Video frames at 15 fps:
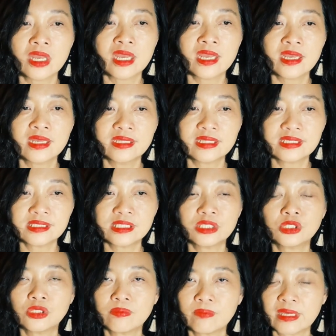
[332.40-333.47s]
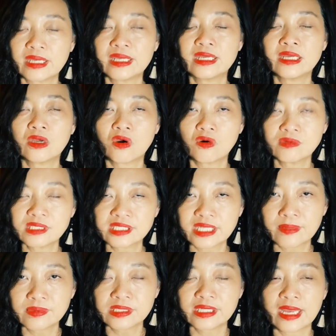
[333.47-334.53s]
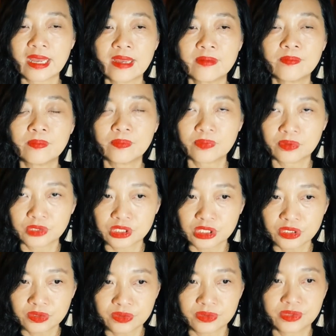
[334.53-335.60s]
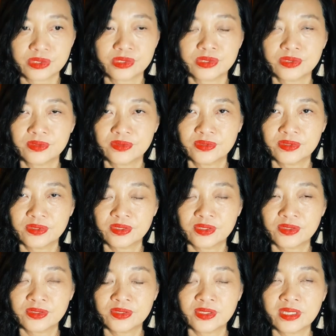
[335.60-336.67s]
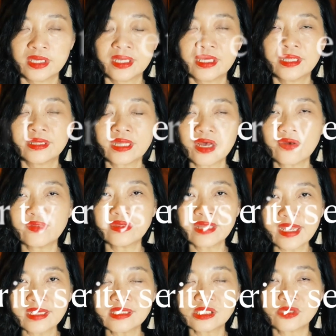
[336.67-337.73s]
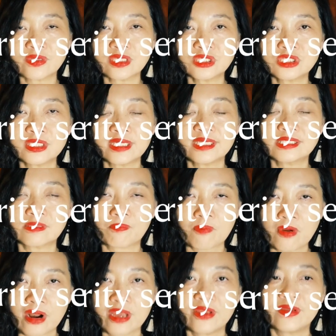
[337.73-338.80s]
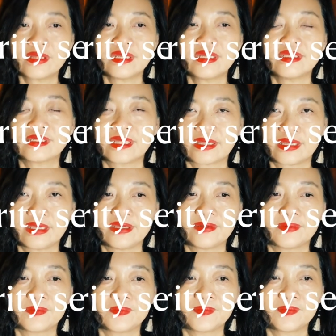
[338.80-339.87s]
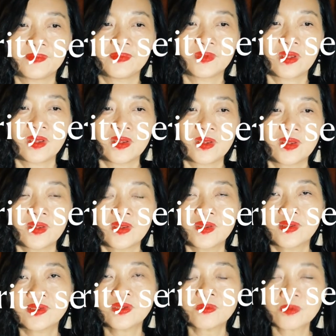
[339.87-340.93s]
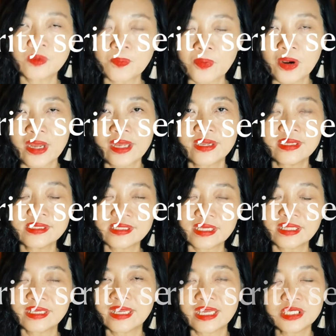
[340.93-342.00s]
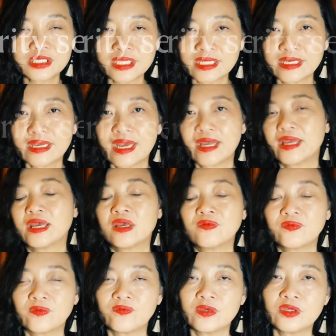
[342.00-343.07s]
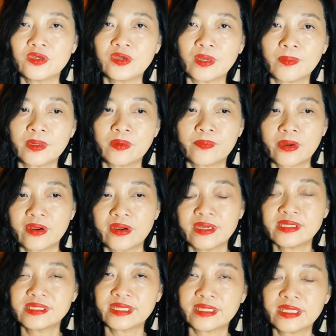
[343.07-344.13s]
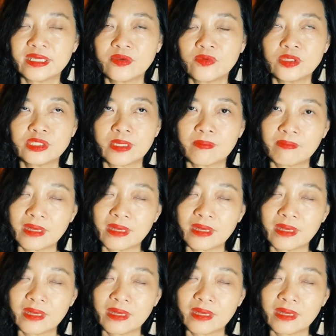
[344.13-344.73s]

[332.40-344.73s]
decision-making concepts and procedures. Now, next strategy is priority setting. So the priority setting, actually, I have a video about priority setting, which I made